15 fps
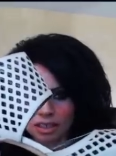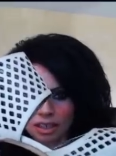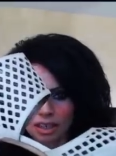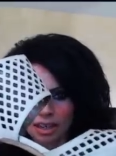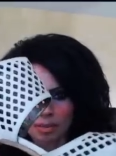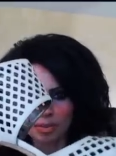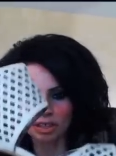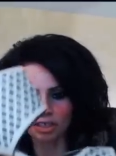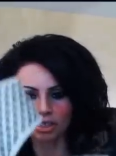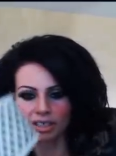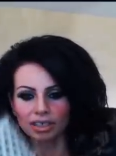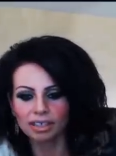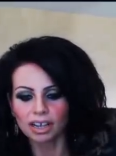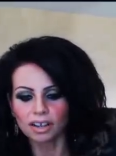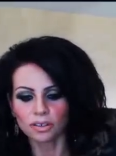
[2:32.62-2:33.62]
And I mentioned
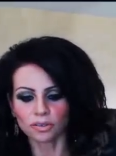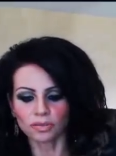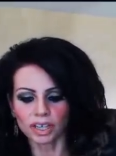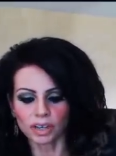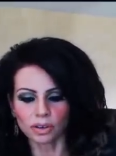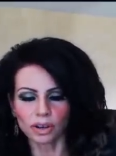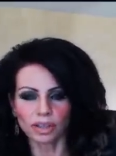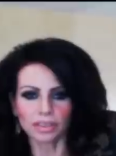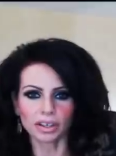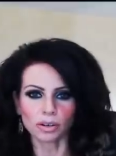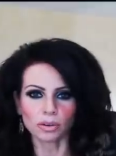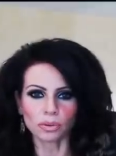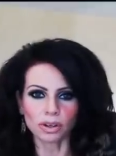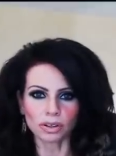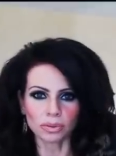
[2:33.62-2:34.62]
in the other video how they
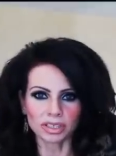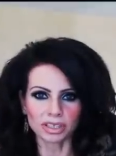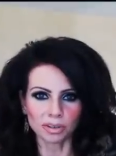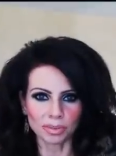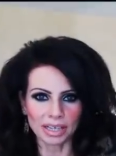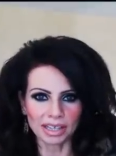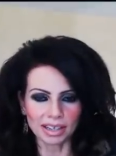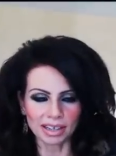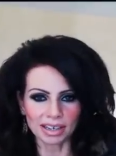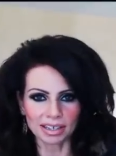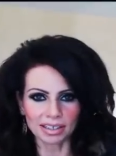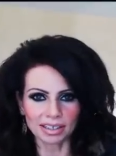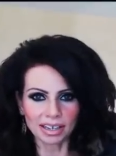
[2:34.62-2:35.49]
go well with so many things,